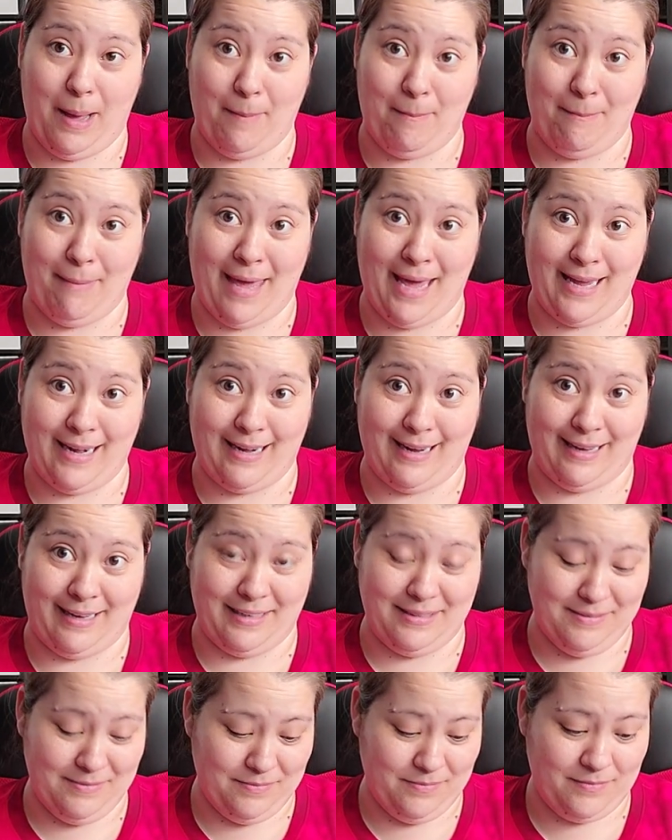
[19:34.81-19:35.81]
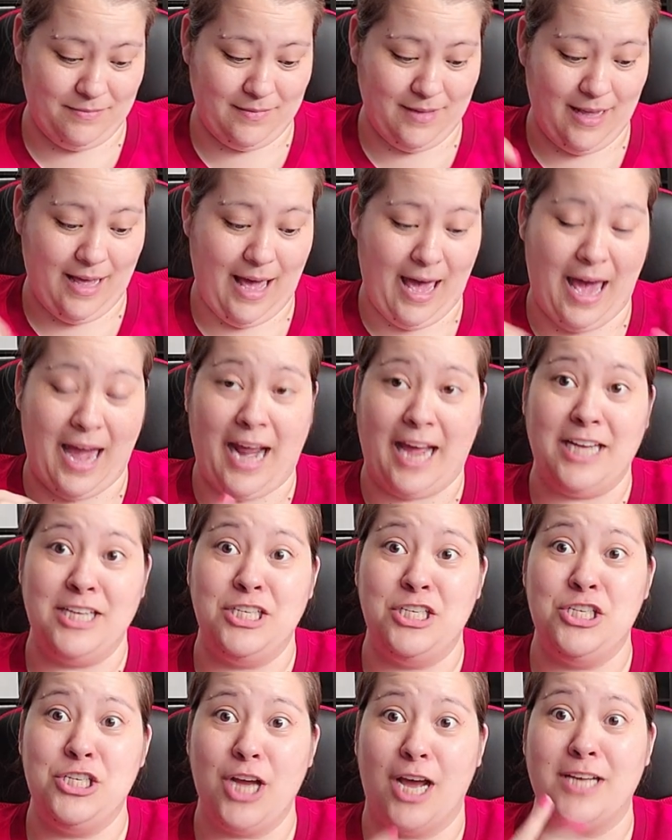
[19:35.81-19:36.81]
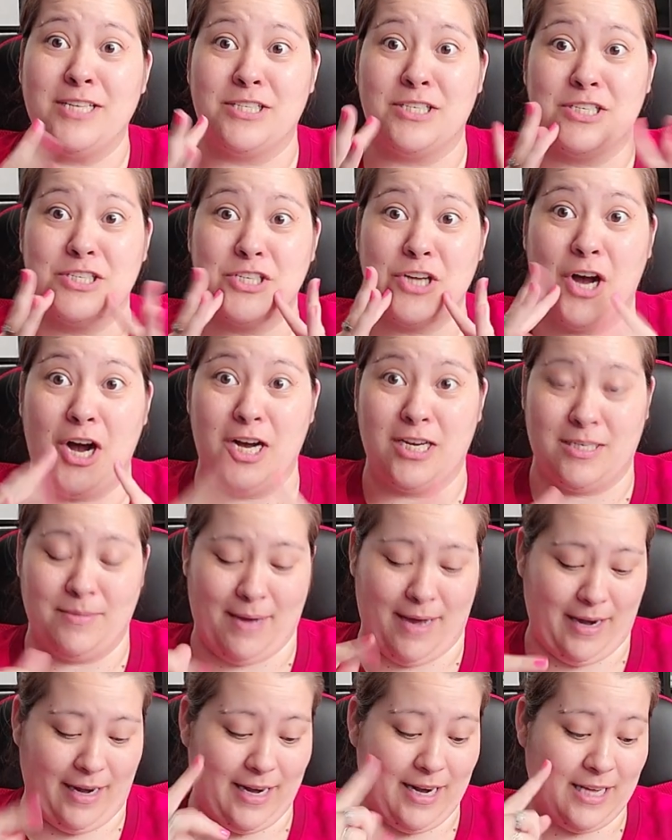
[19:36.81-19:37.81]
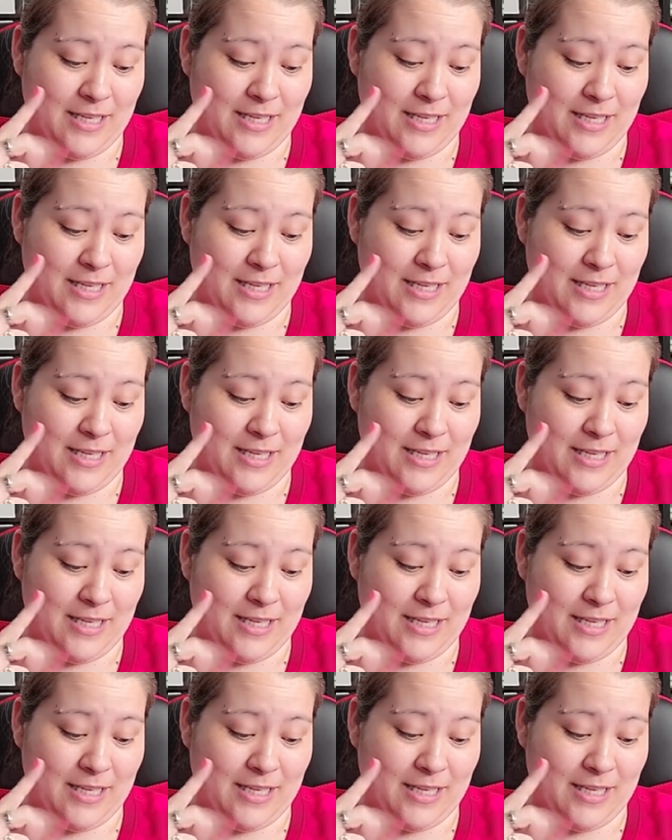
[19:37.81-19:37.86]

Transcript: Amanda, and I just talked about it.